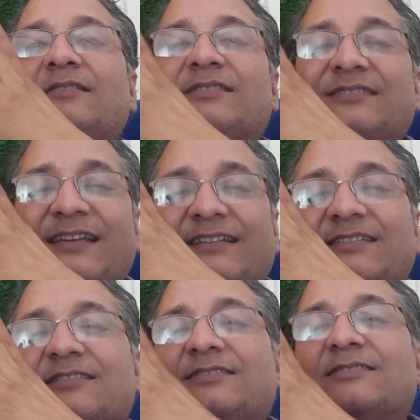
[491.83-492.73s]

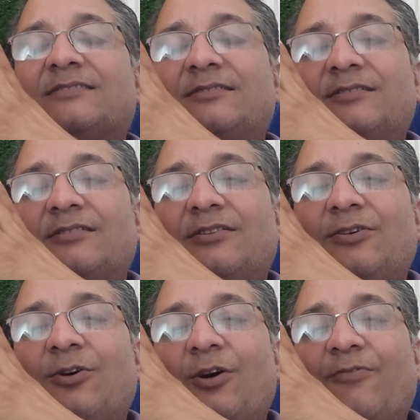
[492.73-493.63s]
status
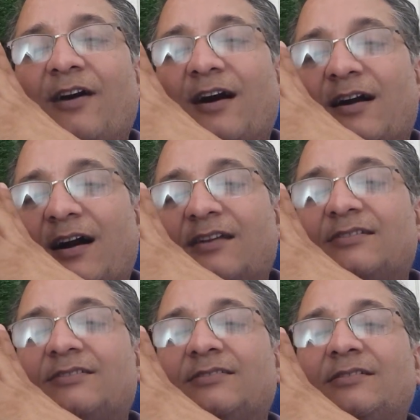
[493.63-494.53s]
of
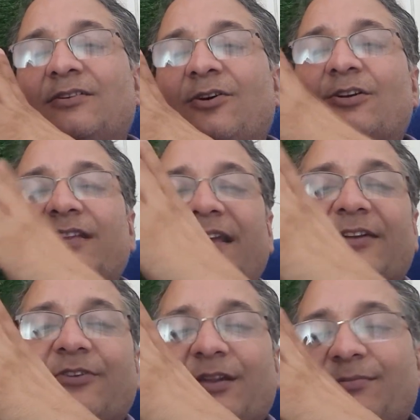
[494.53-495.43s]
Akash or the
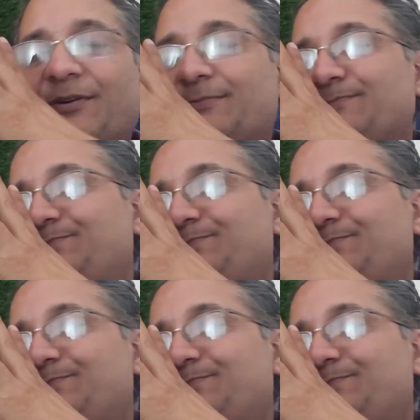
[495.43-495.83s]
equilibrium.